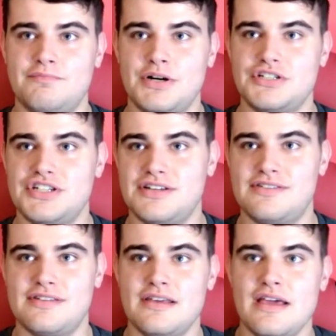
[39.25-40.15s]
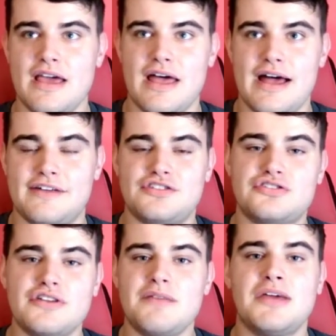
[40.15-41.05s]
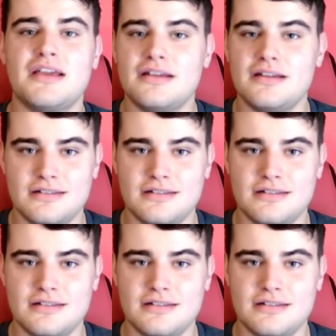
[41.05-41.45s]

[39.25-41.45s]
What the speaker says: purchased a streaming